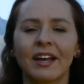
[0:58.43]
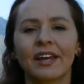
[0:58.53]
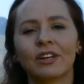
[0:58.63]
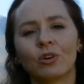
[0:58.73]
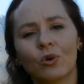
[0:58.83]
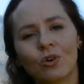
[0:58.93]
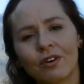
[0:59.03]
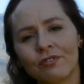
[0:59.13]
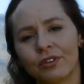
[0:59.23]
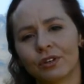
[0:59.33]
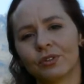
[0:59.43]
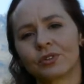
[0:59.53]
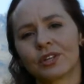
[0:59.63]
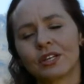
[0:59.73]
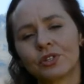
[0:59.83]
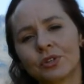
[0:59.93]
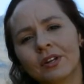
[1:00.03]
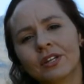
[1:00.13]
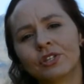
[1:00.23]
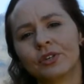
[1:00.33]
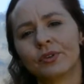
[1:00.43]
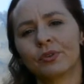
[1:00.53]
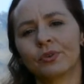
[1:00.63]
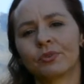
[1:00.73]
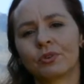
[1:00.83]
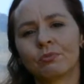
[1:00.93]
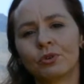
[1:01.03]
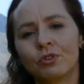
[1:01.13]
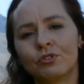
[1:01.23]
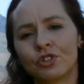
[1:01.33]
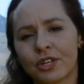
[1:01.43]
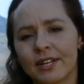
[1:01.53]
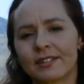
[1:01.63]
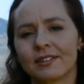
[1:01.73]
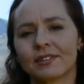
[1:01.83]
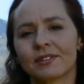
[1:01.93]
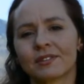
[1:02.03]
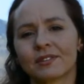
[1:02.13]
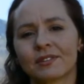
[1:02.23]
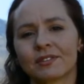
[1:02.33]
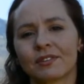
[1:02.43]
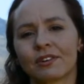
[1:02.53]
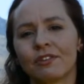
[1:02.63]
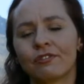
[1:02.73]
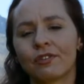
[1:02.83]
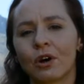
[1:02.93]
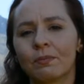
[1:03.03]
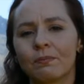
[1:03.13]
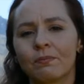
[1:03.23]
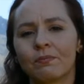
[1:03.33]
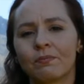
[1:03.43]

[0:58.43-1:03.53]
And in all of those, as soon as you remove Jesus from